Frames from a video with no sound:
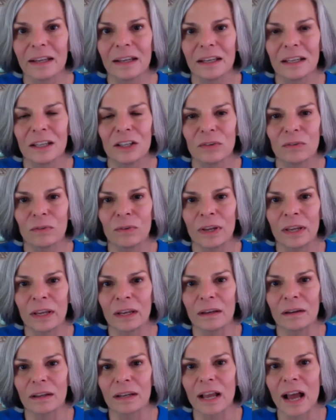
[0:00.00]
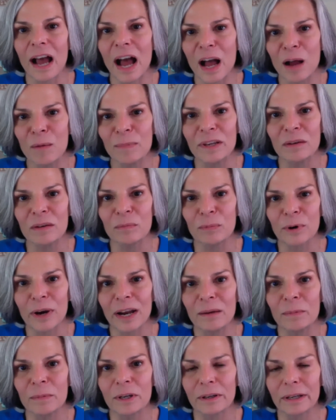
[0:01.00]
in common
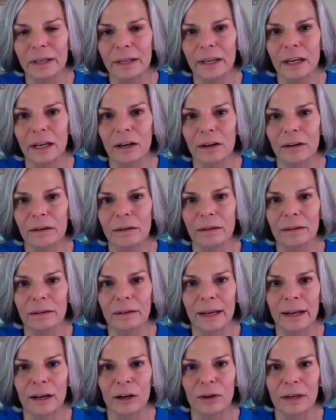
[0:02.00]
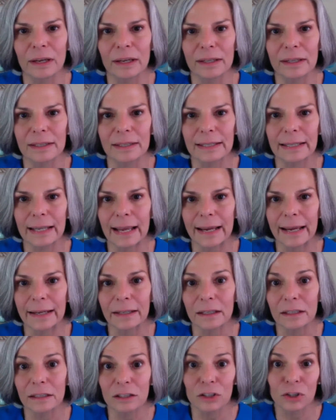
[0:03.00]
primary care areas like
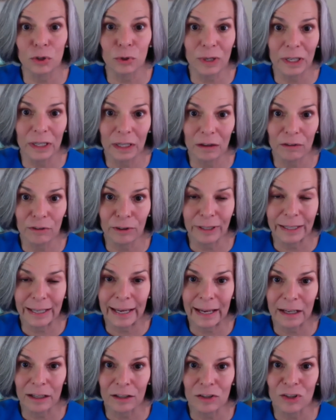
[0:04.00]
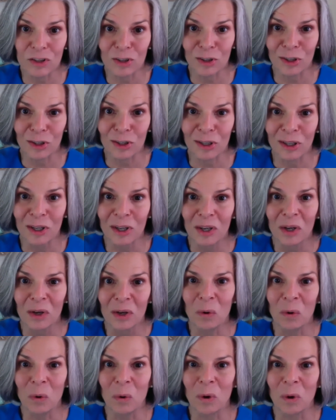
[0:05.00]
screening for cancer
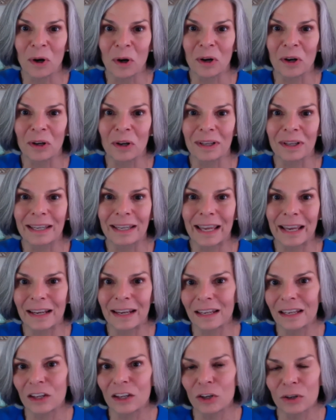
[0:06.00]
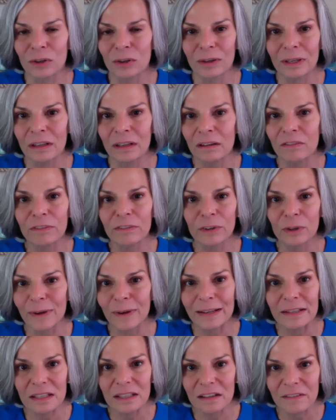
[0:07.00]
or getting your
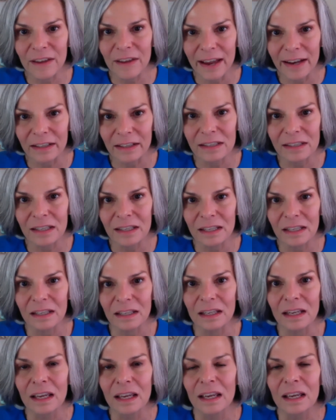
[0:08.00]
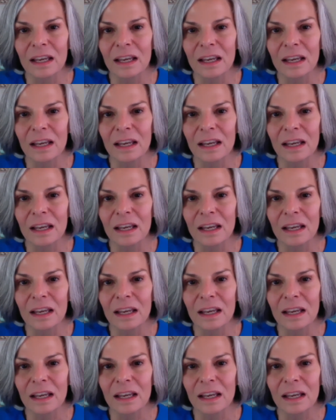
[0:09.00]
influenza vaccine.